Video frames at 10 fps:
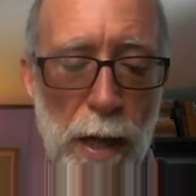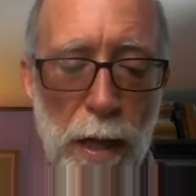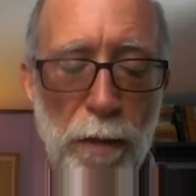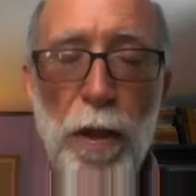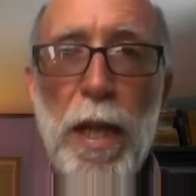
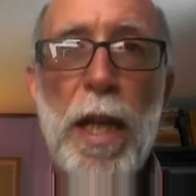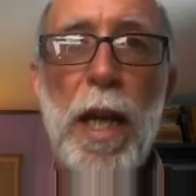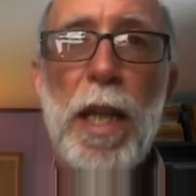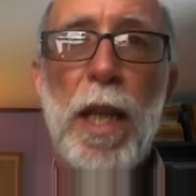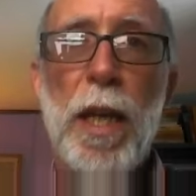And if you need
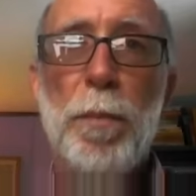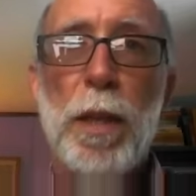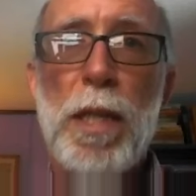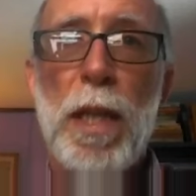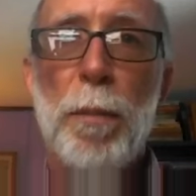anything,
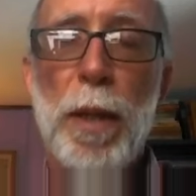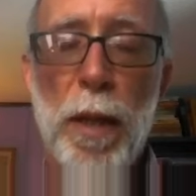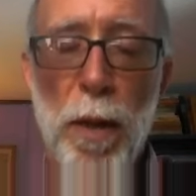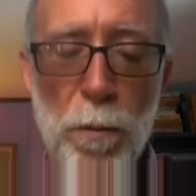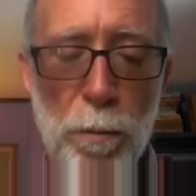please let me
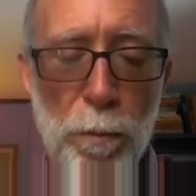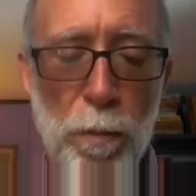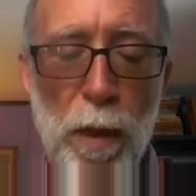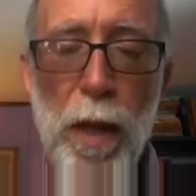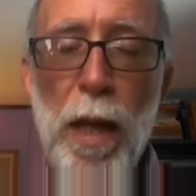know.
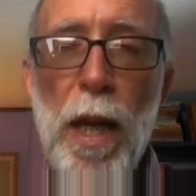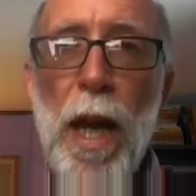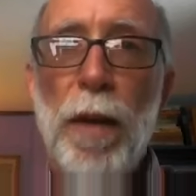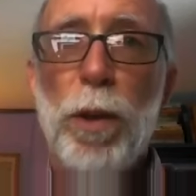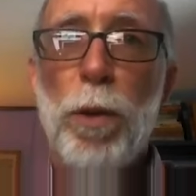
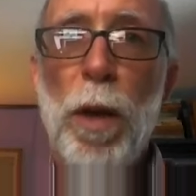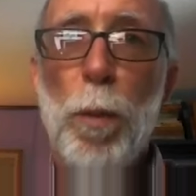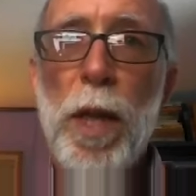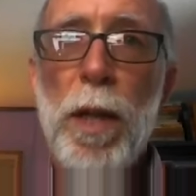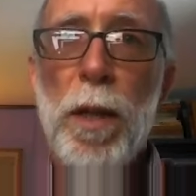Have a great
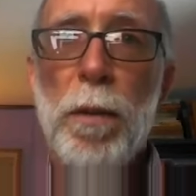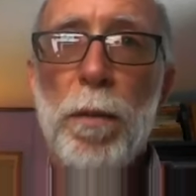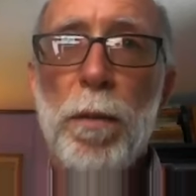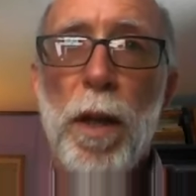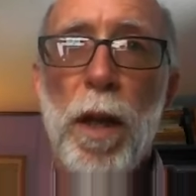week,
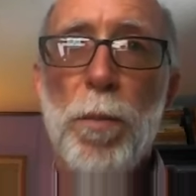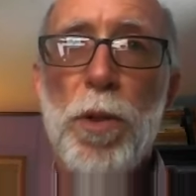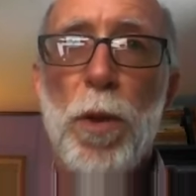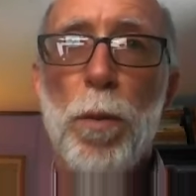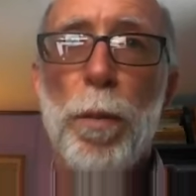and I'm
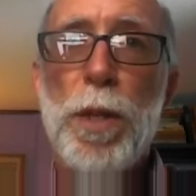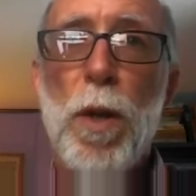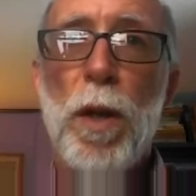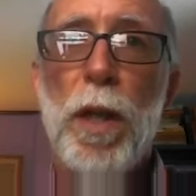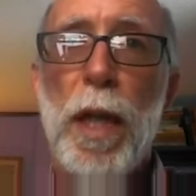sure we'll be
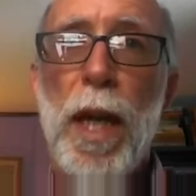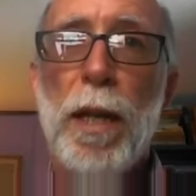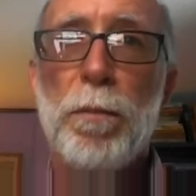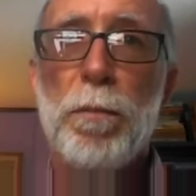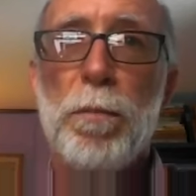talking
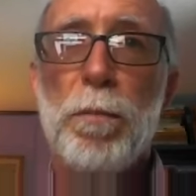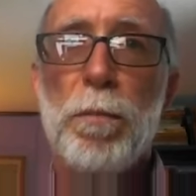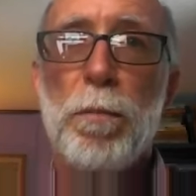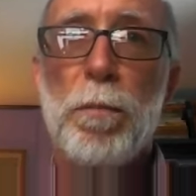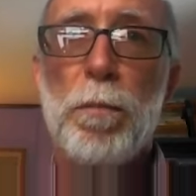again.
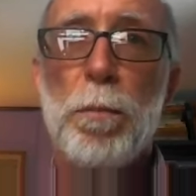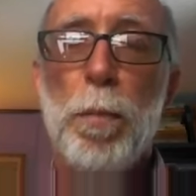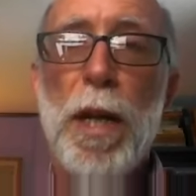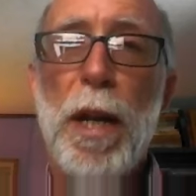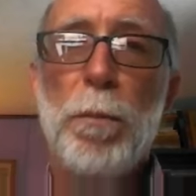
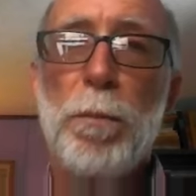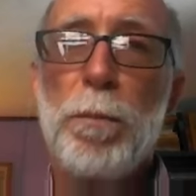Bye now.